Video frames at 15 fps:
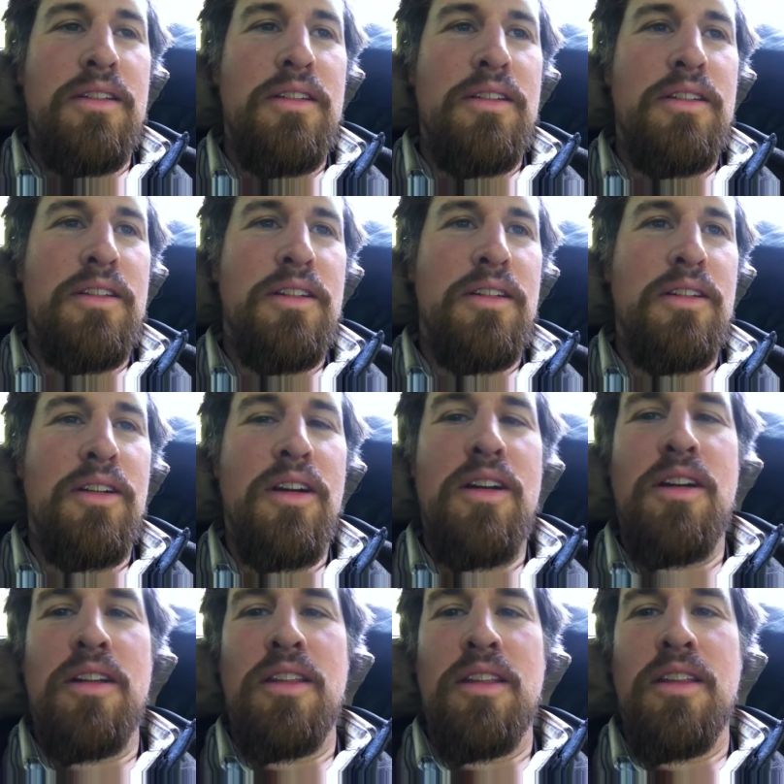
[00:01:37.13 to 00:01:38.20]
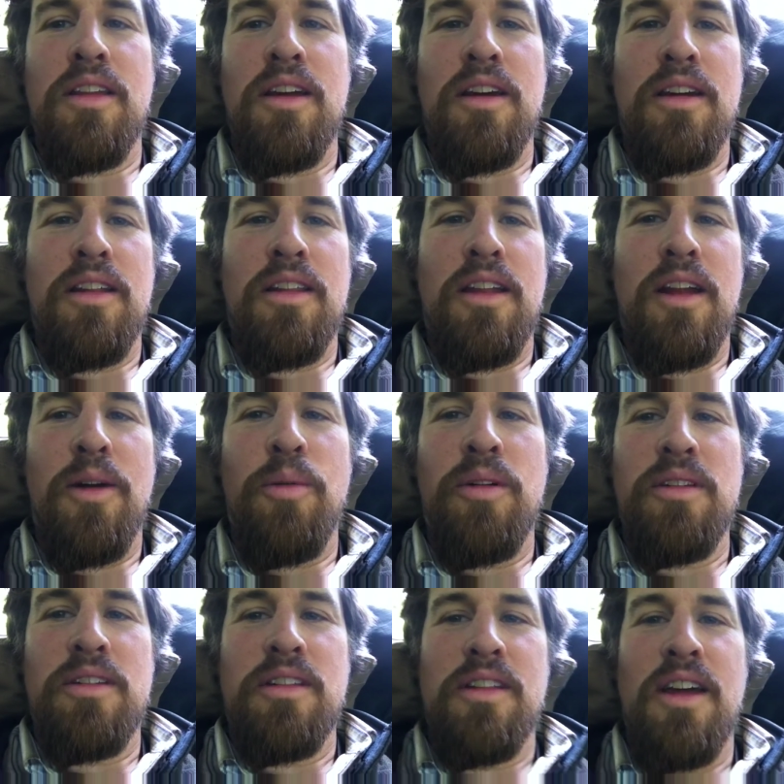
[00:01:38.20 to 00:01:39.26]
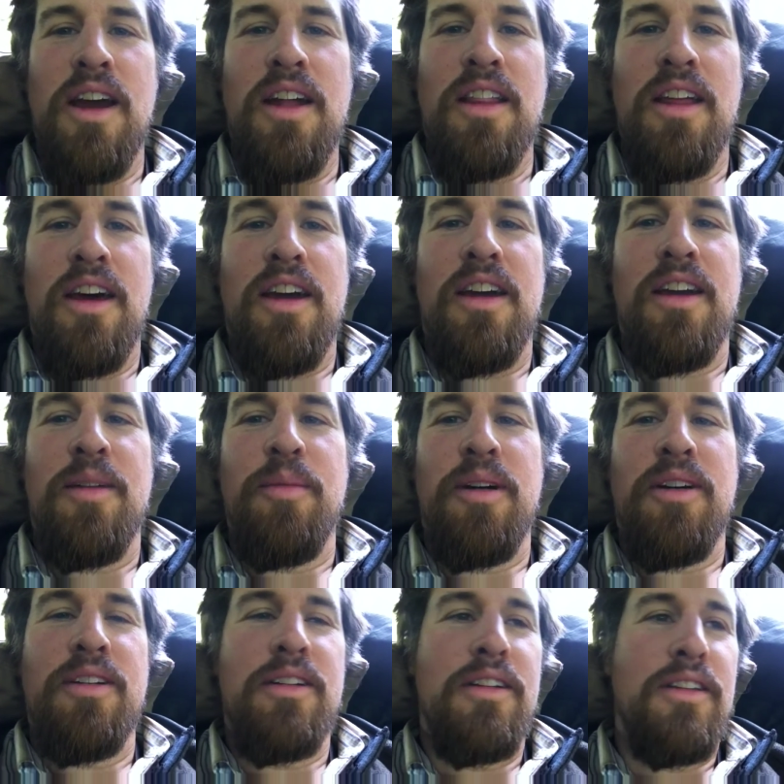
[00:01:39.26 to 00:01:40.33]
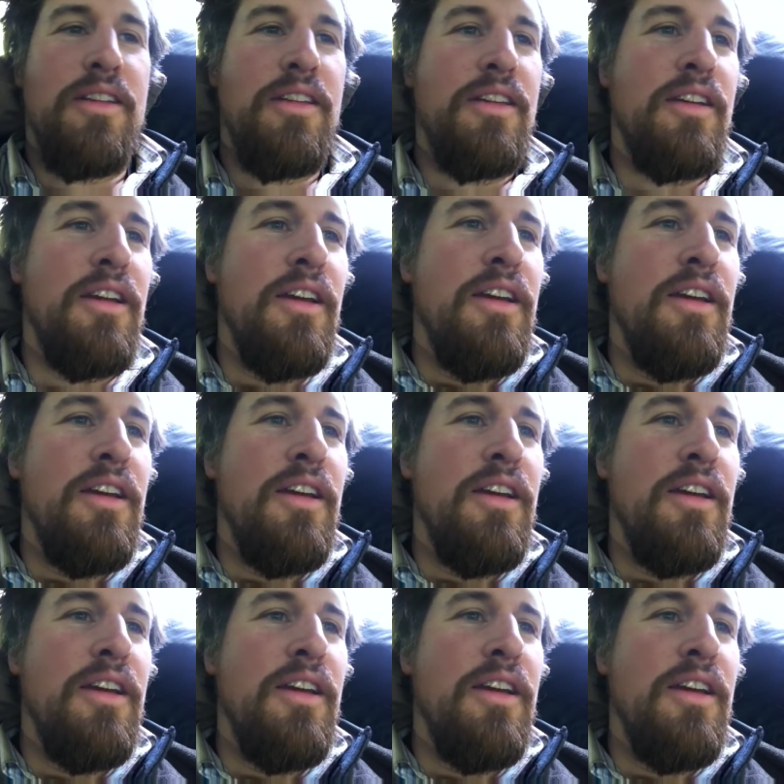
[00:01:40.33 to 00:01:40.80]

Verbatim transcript: she learned uh, that I was not lying about it,